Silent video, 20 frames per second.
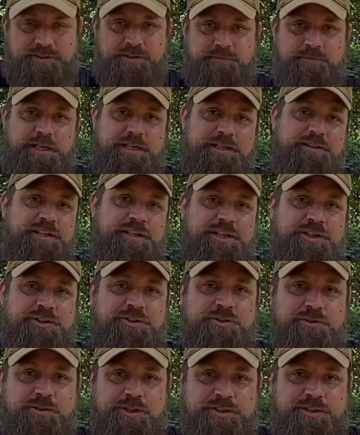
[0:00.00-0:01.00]
somebody that you
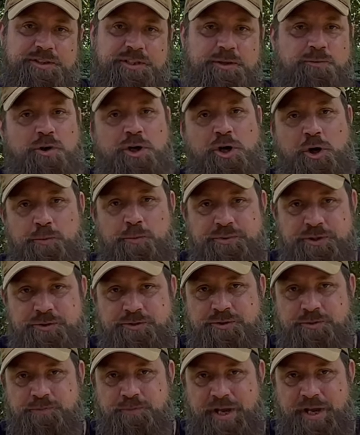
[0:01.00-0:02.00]
trust that will help you
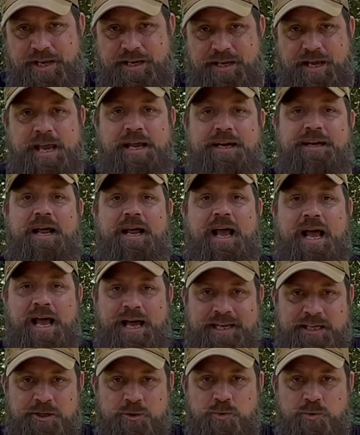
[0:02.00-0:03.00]
to make an
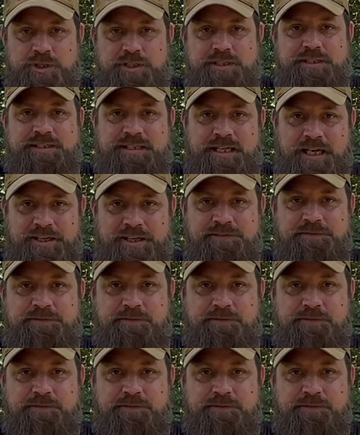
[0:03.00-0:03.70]
adequate knife